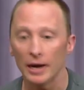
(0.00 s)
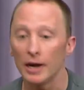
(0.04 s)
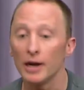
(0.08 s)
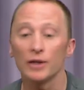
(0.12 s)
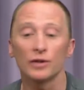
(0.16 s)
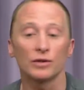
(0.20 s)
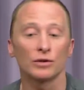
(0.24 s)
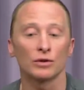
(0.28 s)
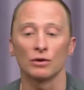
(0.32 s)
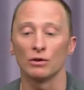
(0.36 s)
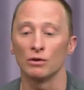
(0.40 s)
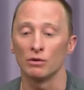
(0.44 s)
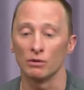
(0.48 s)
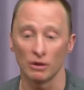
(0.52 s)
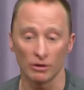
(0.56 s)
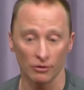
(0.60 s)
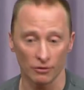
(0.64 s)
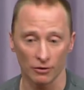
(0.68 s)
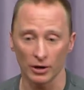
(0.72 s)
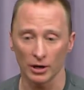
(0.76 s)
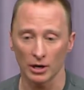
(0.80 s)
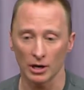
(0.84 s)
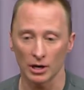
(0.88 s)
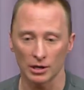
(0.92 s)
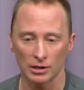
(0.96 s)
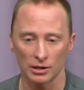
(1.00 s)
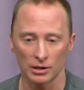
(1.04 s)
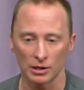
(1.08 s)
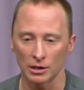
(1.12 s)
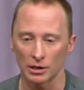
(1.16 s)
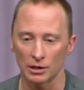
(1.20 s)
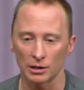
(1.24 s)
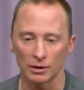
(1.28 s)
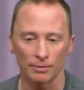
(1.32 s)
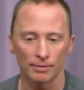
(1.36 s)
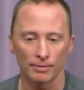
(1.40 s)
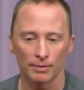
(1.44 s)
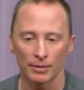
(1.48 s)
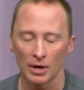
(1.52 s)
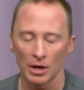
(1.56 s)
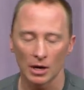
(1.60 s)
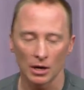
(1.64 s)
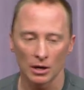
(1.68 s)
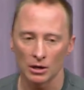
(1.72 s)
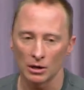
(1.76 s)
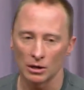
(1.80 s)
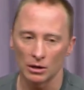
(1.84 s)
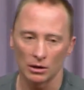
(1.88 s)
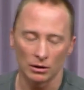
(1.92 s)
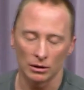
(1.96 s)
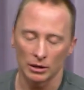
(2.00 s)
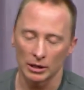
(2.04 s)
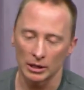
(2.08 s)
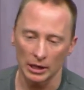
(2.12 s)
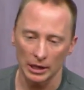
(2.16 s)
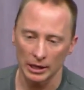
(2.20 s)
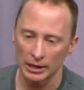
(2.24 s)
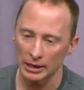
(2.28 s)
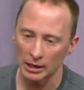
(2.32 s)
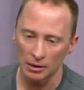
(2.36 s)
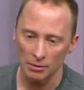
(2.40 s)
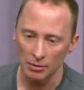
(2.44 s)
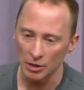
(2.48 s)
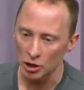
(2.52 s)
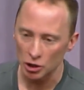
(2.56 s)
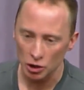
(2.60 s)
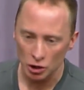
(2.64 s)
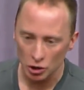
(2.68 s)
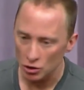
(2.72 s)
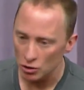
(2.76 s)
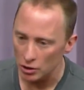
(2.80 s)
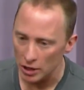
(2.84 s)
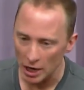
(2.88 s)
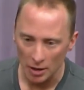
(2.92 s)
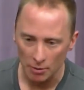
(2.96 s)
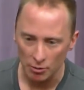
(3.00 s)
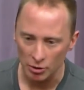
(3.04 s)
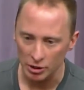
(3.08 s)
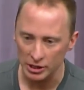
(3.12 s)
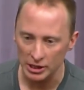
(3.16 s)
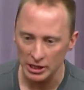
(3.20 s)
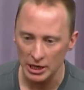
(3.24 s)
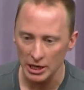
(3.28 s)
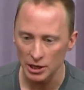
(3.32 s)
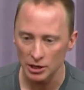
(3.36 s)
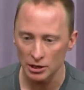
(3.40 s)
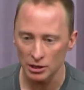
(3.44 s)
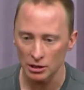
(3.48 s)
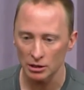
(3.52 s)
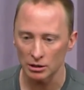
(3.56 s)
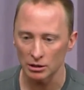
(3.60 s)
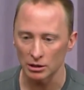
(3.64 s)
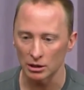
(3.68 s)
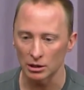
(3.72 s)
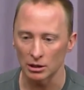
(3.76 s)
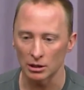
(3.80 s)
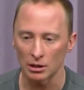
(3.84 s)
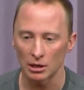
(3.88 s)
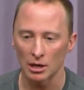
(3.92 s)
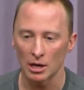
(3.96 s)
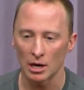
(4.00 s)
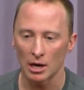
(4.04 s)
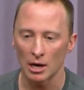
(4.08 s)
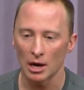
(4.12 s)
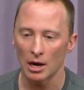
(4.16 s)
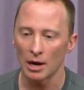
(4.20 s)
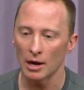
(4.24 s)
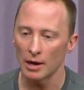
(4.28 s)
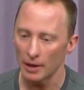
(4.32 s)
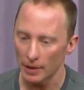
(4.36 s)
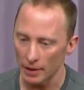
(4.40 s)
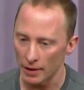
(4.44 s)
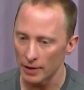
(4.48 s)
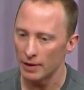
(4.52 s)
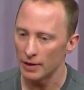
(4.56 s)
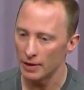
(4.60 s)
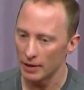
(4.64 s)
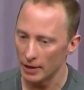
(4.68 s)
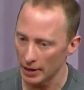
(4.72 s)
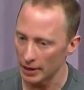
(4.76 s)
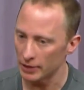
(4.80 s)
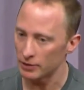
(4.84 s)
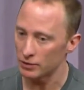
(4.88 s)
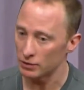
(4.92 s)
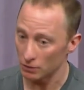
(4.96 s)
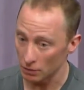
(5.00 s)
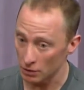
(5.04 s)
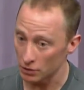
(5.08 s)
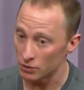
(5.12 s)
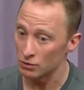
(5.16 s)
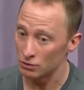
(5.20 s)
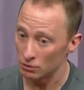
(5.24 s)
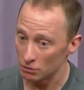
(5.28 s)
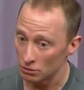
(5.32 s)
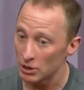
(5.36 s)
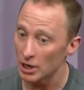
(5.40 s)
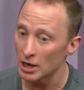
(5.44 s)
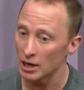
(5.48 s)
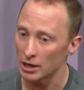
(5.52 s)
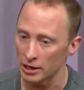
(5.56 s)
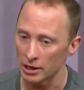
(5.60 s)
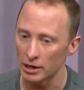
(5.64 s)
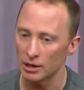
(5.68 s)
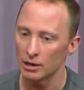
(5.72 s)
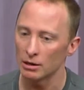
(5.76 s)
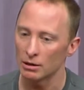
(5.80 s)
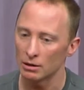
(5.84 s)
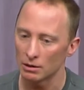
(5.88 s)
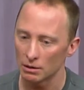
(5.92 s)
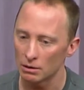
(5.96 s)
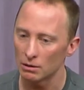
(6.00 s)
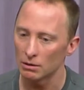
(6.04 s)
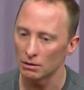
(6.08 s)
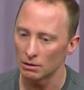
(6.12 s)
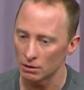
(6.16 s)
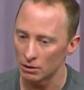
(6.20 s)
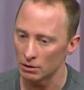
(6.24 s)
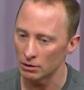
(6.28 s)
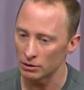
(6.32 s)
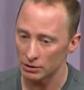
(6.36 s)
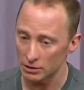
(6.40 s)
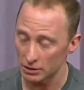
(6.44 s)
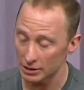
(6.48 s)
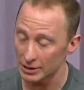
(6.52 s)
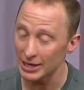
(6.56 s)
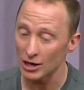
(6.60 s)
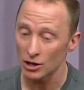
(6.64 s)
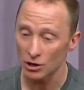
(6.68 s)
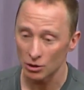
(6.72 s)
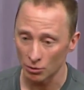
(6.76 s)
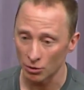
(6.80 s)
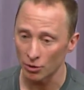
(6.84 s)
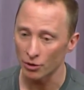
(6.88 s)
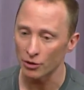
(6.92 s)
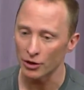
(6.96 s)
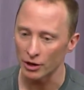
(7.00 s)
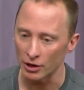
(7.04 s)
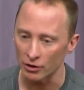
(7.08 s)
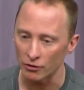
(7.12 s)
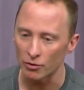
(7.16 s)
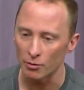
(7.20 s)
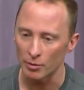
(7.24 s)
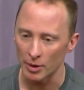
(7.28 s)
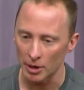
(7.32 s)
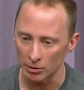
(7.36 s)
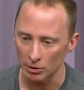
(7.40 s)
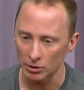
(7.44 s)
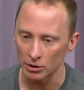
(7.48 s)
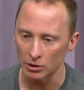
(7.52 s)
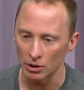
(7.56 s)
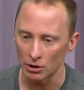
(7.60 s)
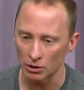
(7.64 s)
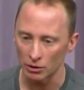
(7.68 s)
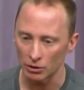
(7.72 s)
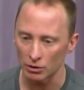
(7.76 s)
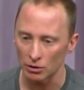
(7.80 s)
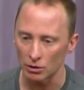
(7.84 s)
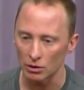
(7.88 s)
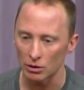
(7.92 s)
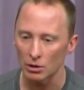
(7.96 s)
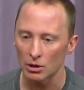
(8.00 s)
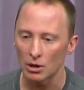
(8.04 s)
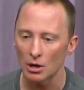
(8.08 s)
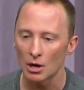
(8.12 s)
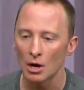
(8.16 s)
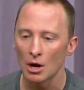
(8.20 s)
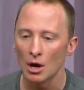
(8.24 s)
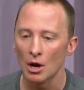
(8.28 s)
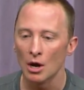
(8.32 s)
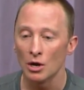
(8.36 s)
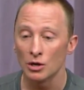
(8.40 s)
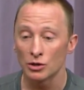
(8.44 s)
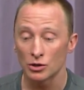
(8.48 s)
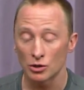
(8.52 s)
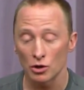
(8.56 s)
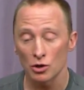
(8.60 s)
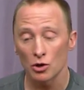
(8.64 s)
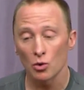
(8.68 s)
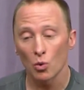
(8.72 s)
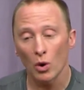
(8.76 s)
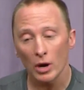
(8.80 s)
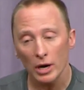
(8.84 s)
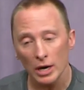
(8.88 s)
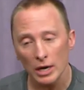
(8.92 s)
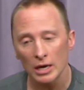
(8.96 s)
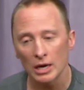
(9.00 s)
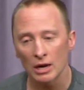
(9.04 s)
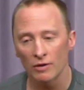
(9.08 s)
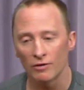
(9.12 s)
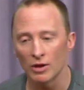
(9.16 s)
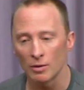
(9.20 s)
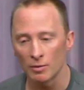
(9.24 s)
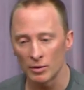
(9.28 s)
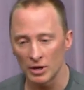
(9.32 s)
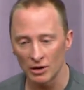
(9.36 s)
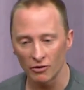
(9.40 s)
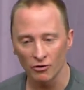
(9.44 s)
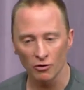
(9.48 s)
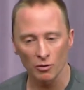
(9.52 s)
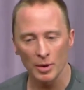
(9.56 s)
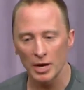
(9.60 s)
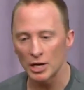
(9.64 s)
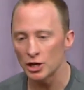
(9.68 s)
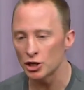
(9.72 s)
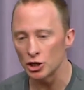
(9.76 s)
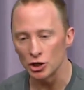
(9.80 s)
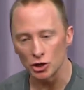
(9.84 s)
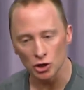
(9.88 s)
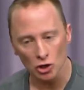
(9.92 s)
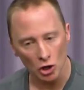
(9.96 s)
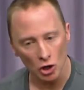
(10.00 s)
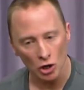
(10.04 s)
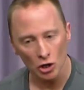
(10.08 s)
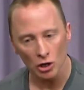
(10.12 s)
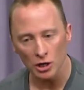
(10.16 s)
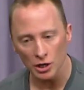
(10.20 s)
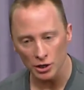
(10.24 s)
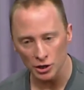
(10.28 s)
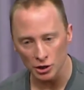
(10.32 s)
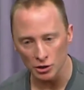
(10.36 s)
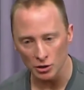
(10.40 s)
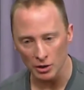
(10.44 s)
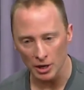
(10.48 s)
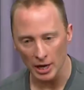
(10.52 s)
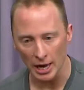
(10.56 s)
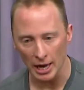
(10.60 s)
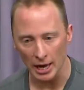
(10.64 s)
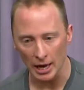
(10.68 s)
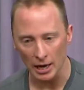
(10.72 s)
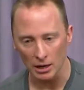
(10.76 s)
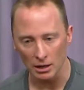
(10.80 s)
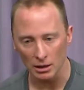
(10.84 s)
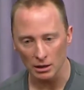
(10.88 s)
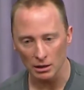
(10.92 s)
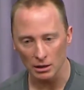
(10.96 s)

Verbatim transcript: it's horrific. It's a, you know, it can be a 2-day procedure, and it's really a terrible thing for people to go through. So you want to give them the information as early as you can.